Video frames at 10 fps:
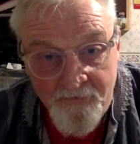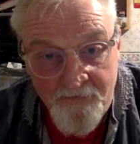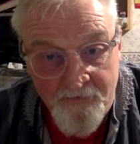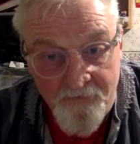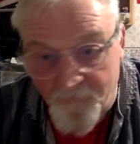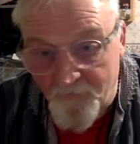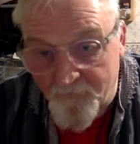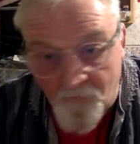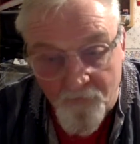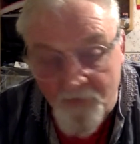because
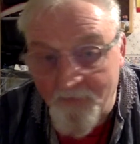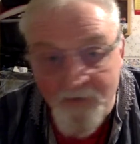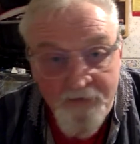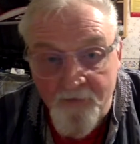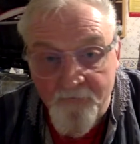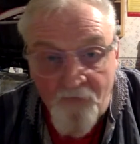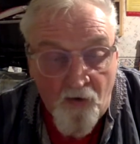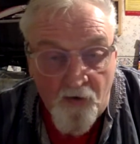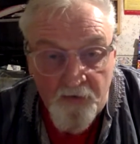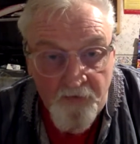it's already been
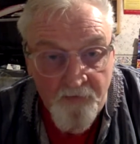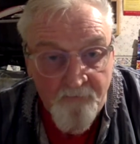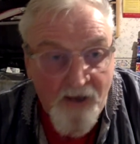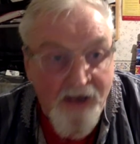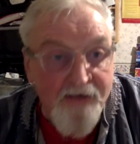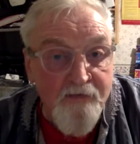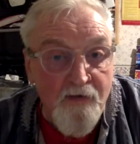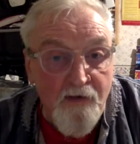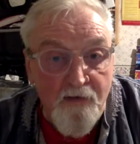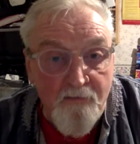designed,
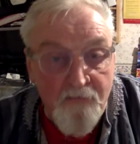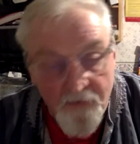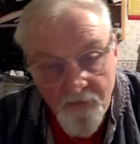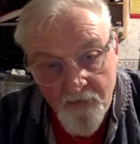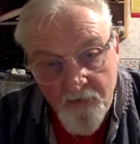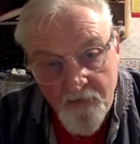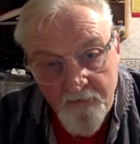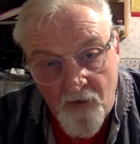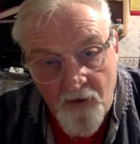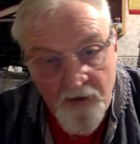pendulum,
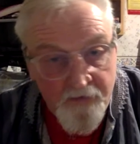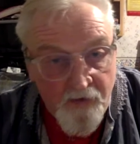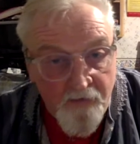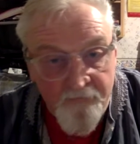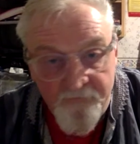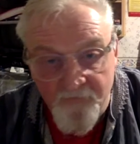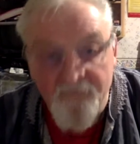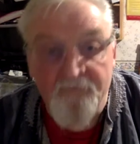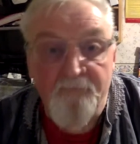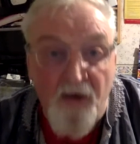
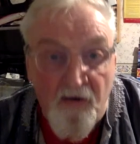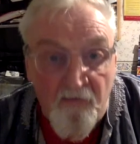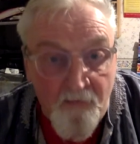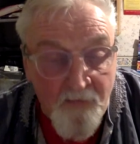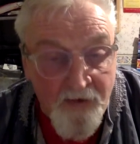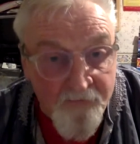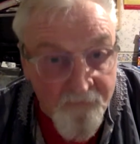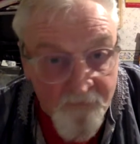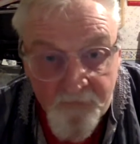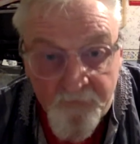diagnosis, pyramids,
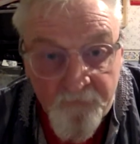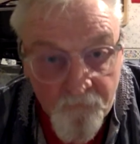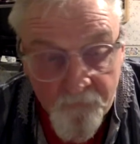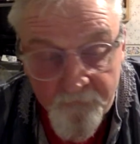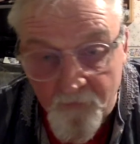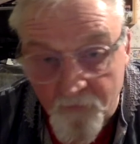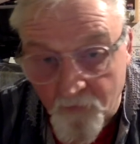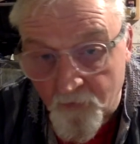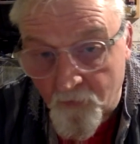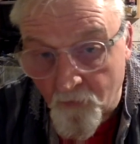which is also
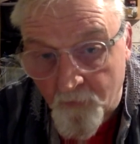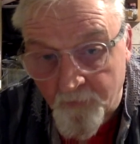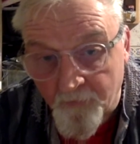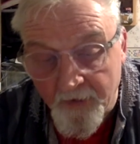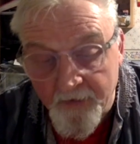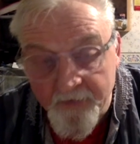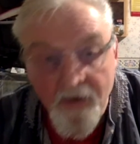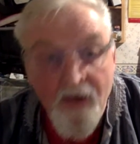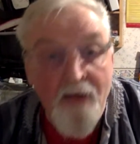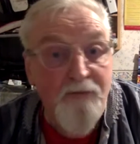incorporated,
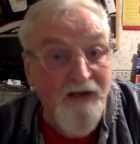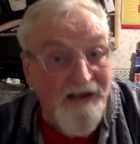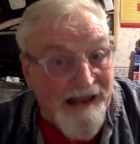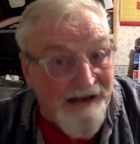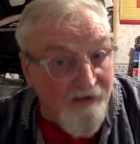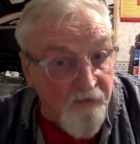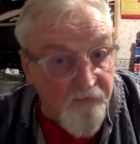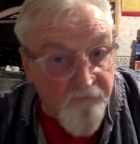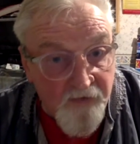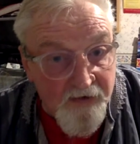
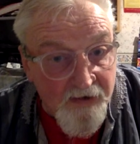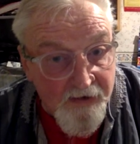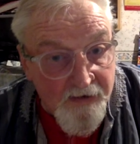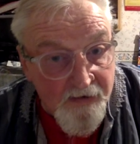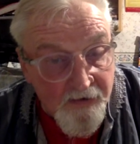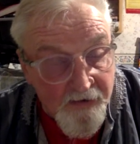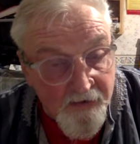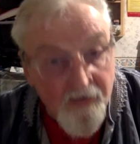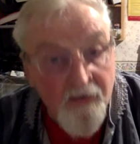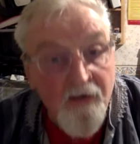planetary healing
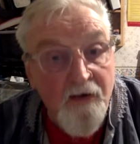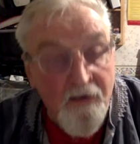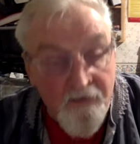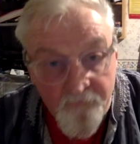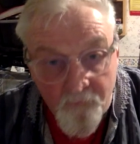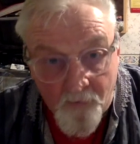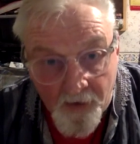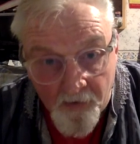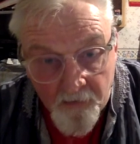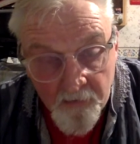as
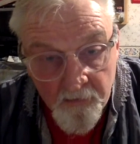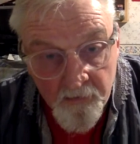well.